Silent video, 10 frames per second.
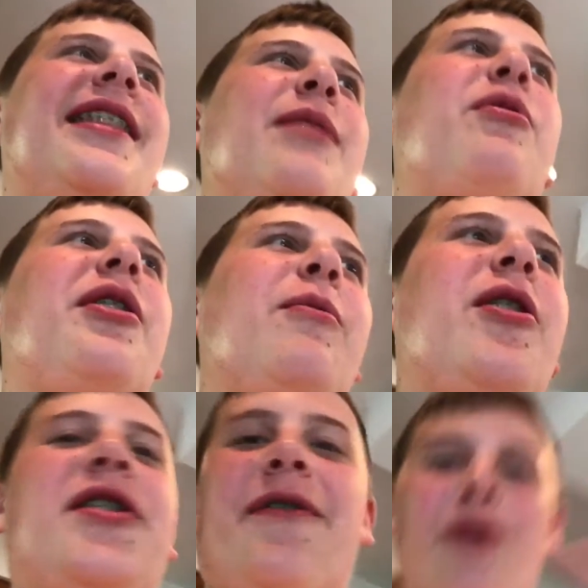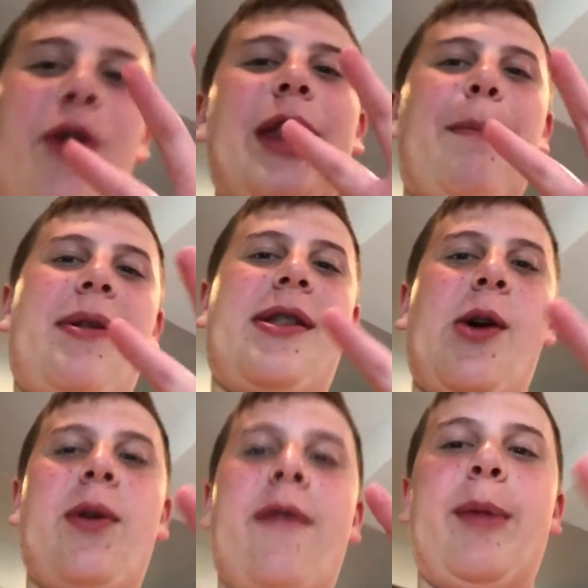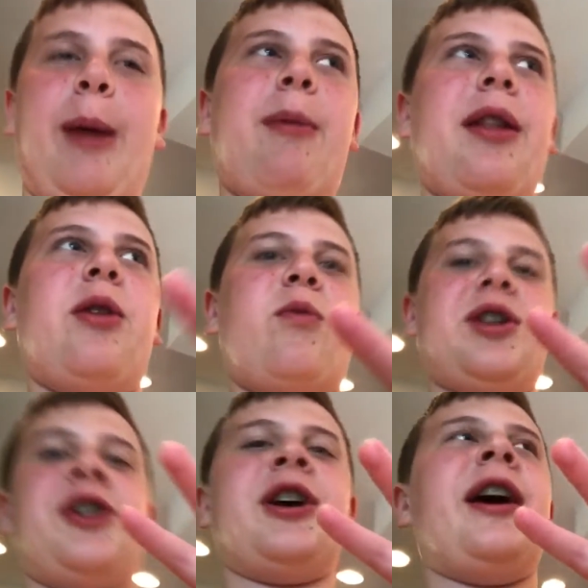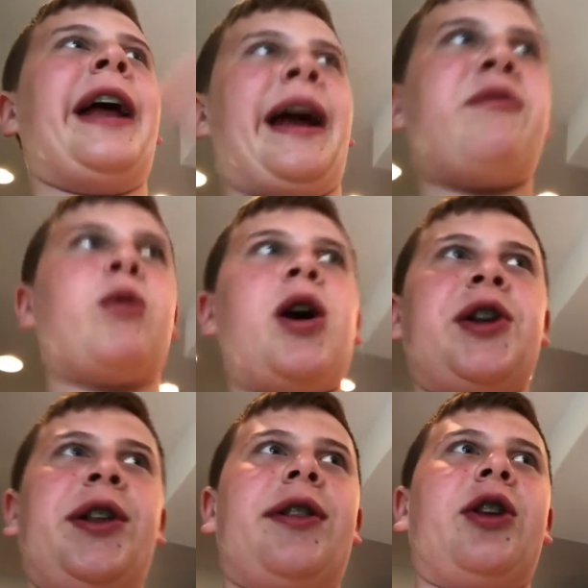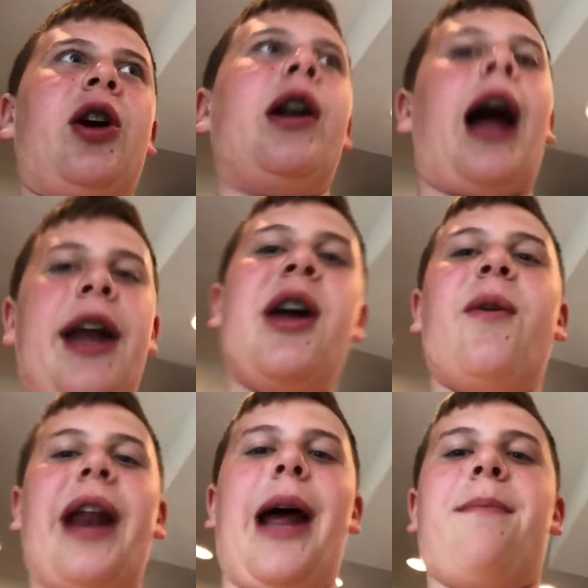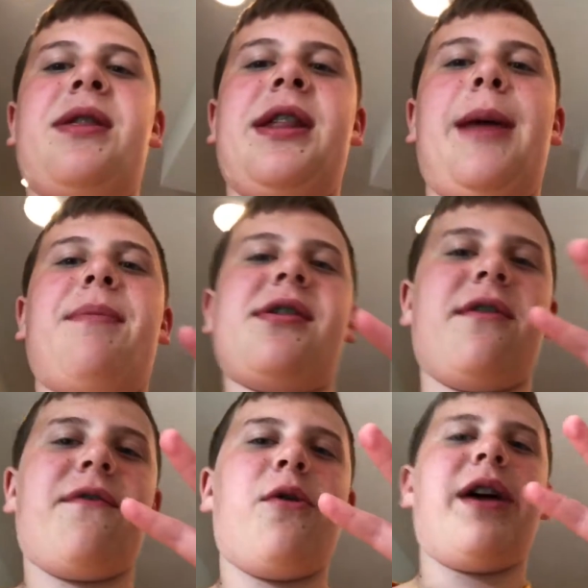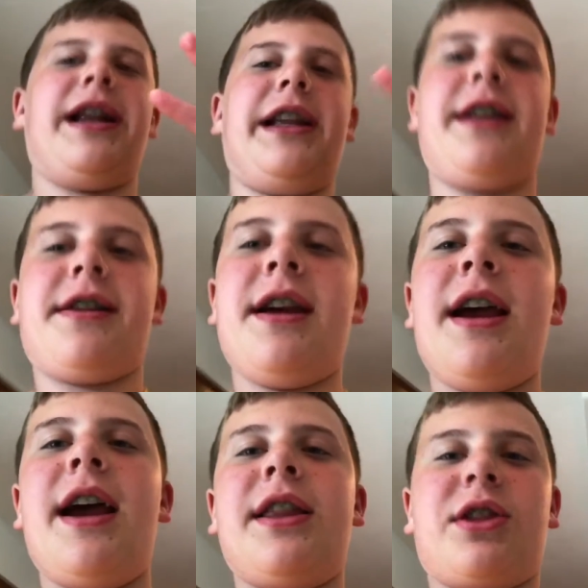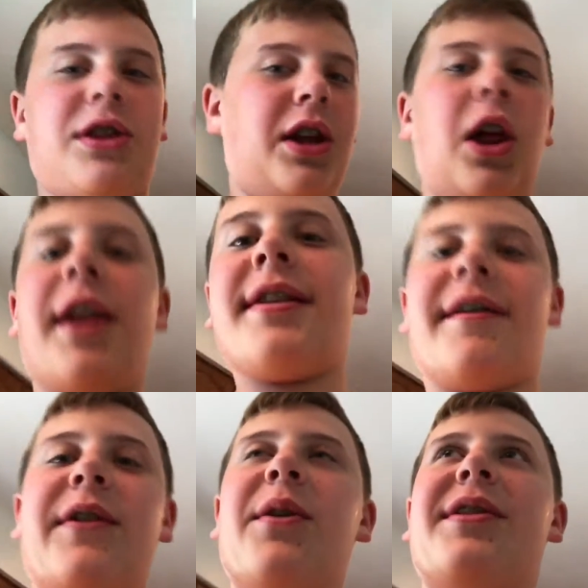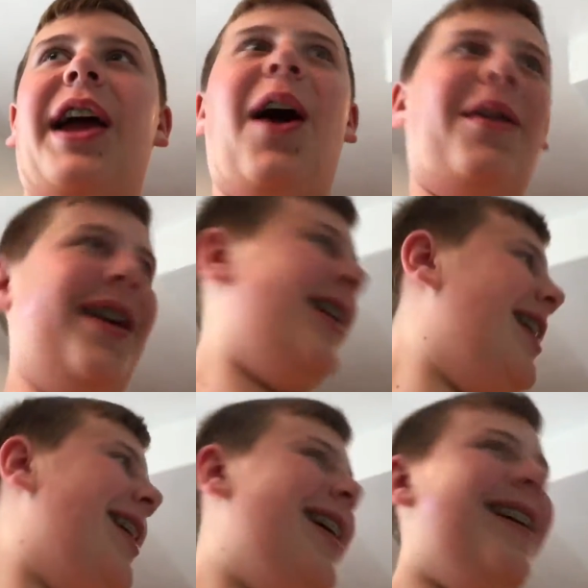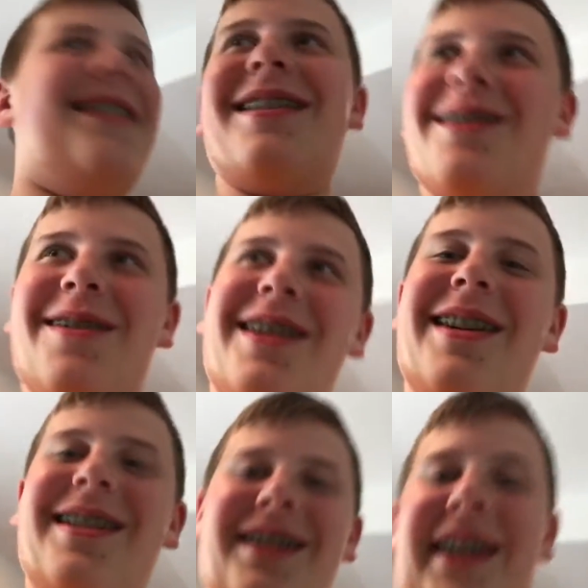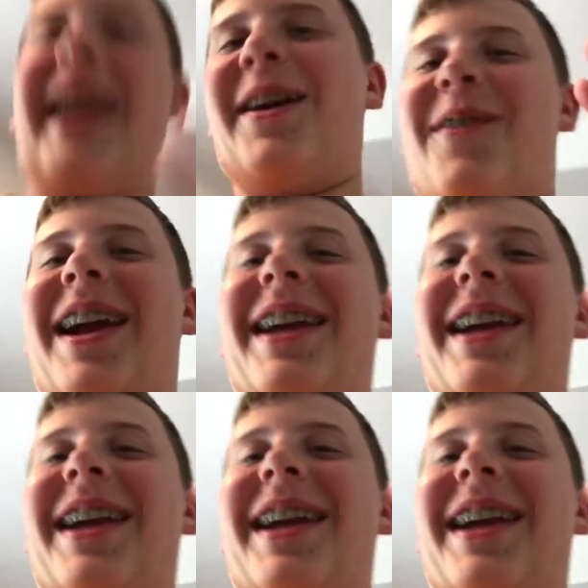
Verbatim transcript: And then we're going to watch the fourth episode of Big Brother, which, after watching the third, I know what happens in episode four, and it's a lot of stuff goes down. So, I can't